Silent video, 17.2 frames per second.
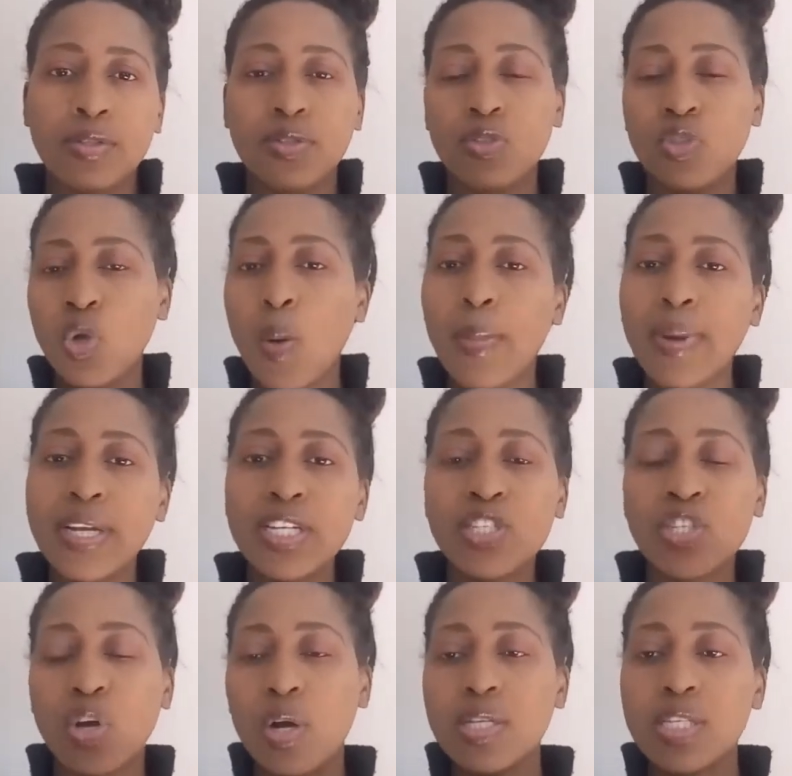normally
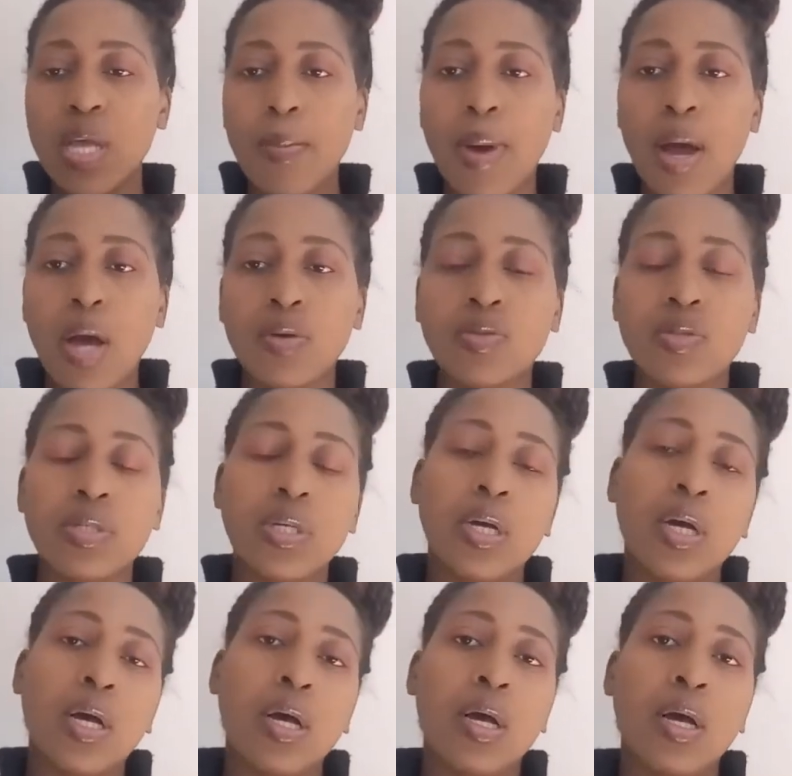talks about
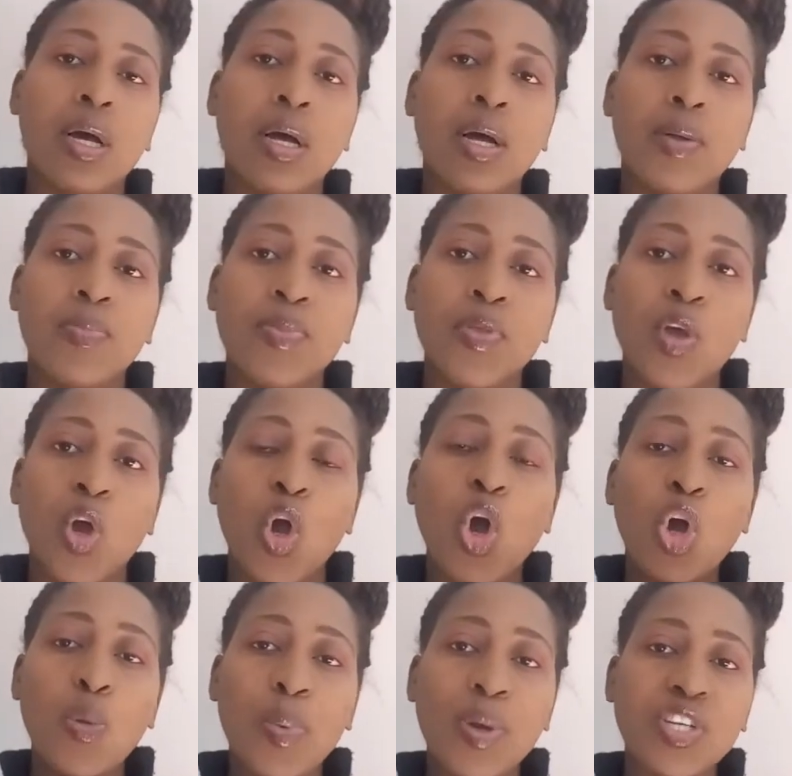
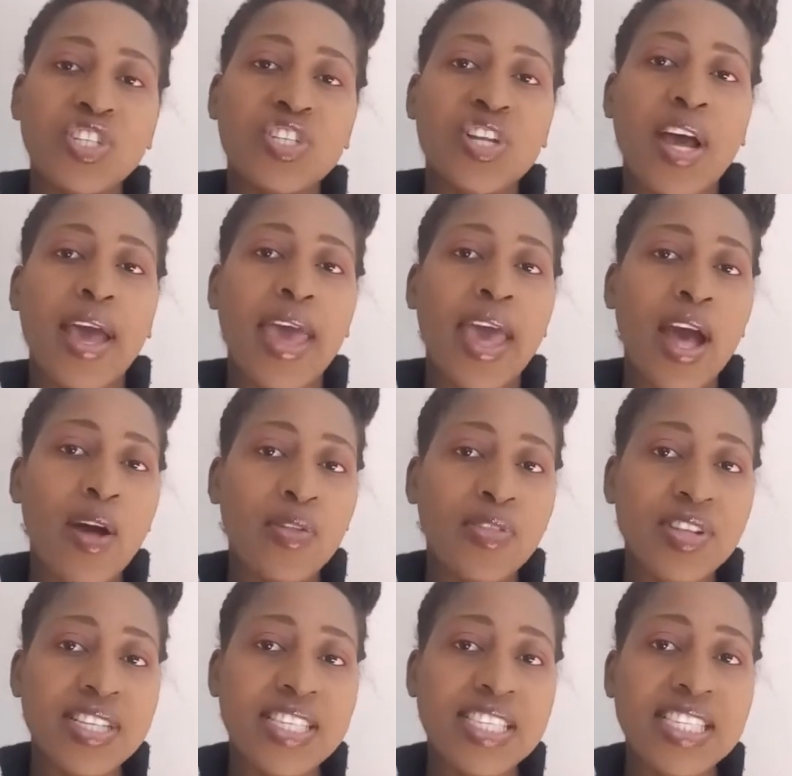occupational
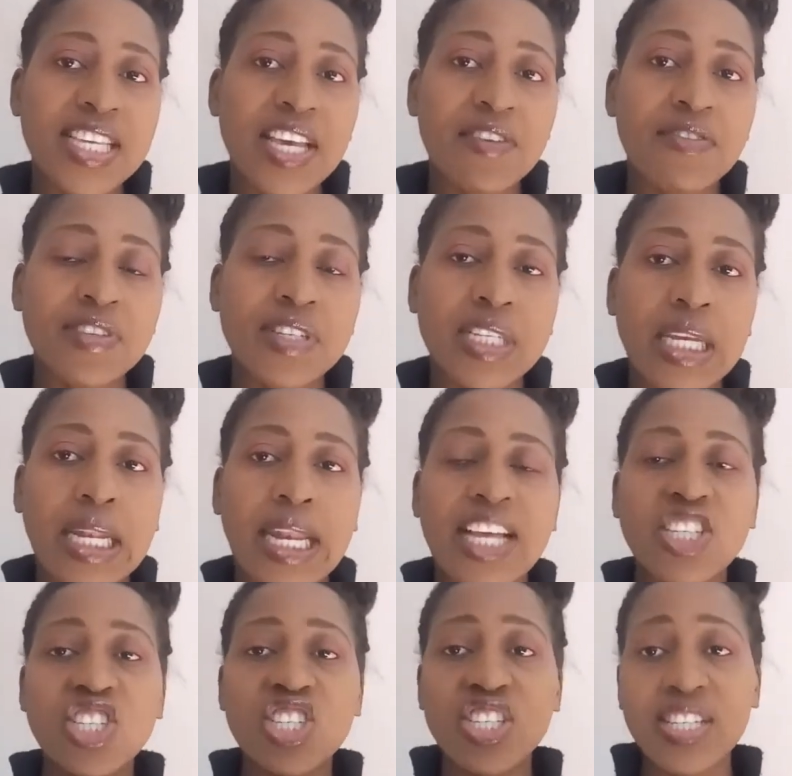health and safety
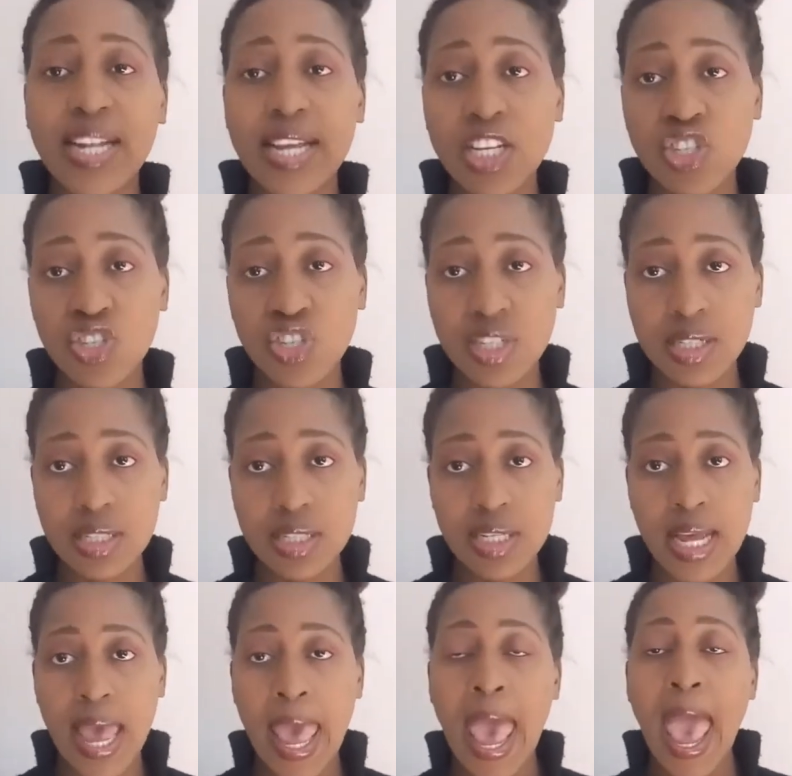legislation
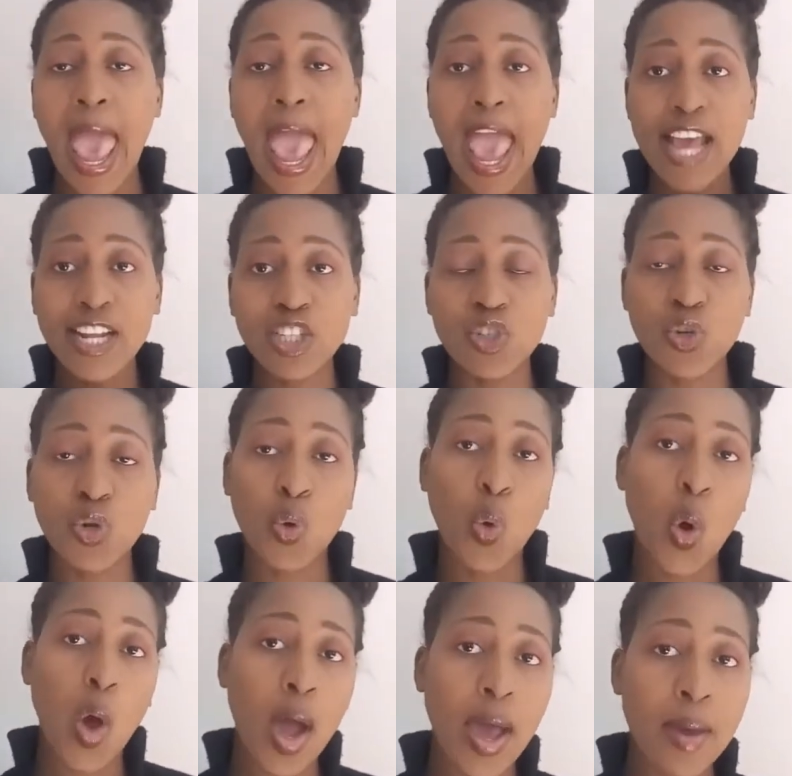and
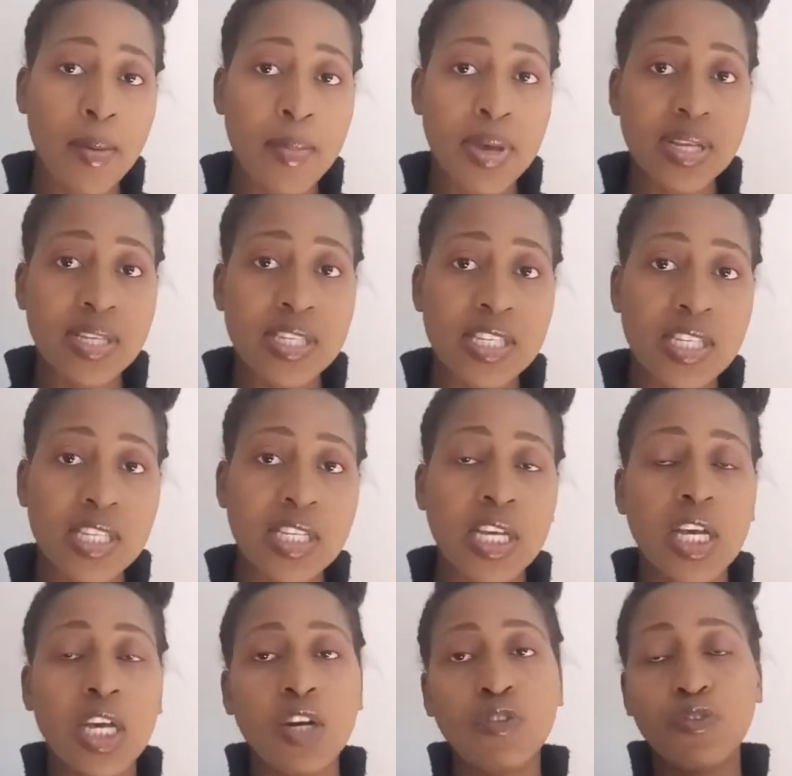requirements
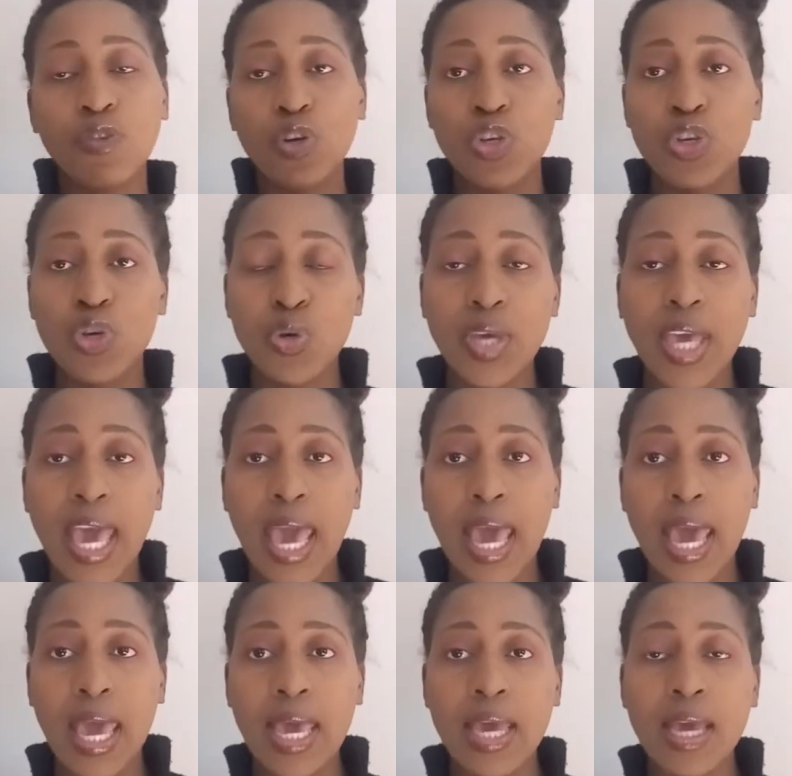for
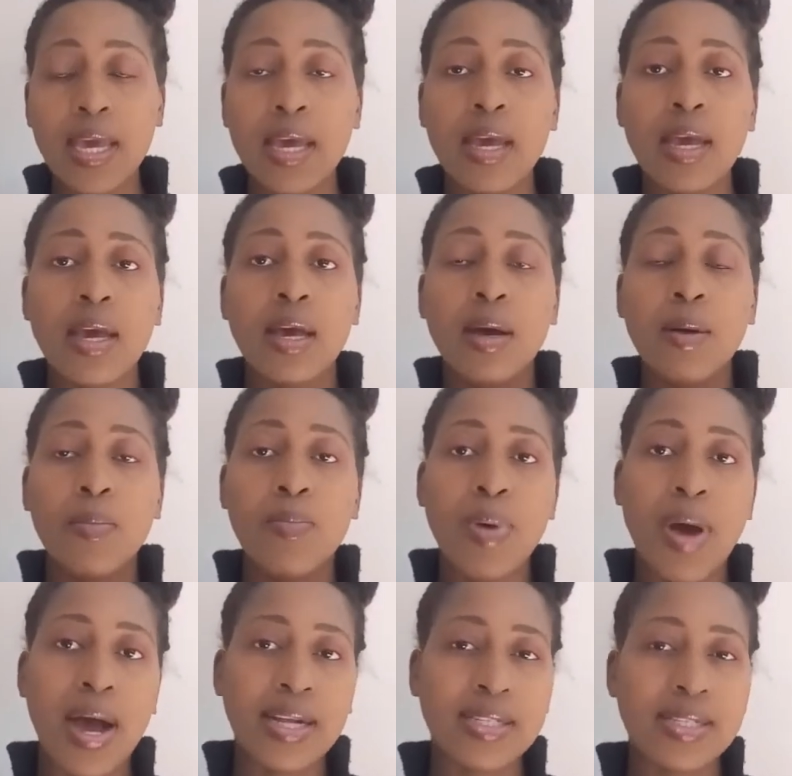UK,
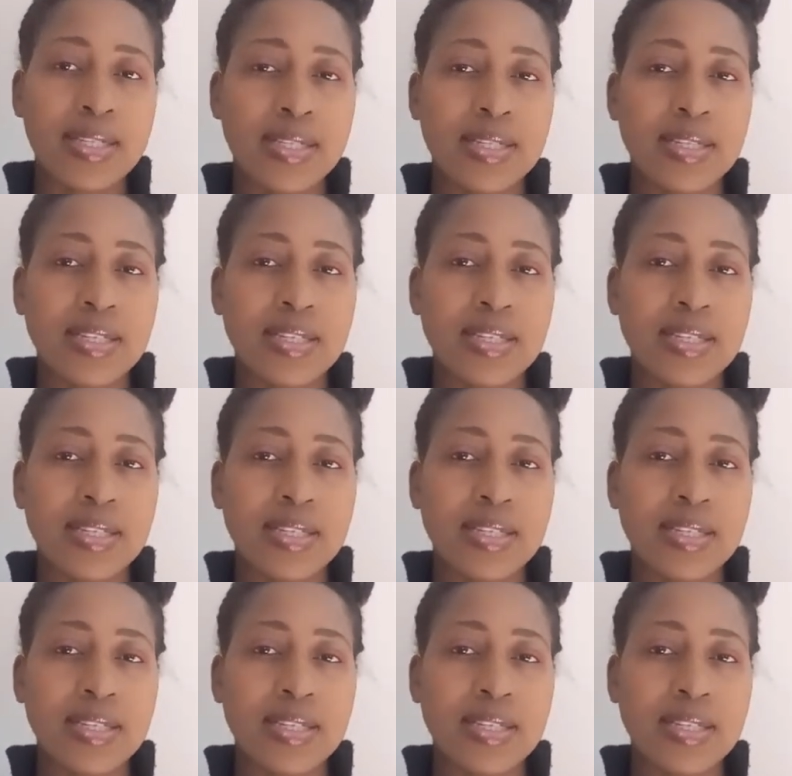but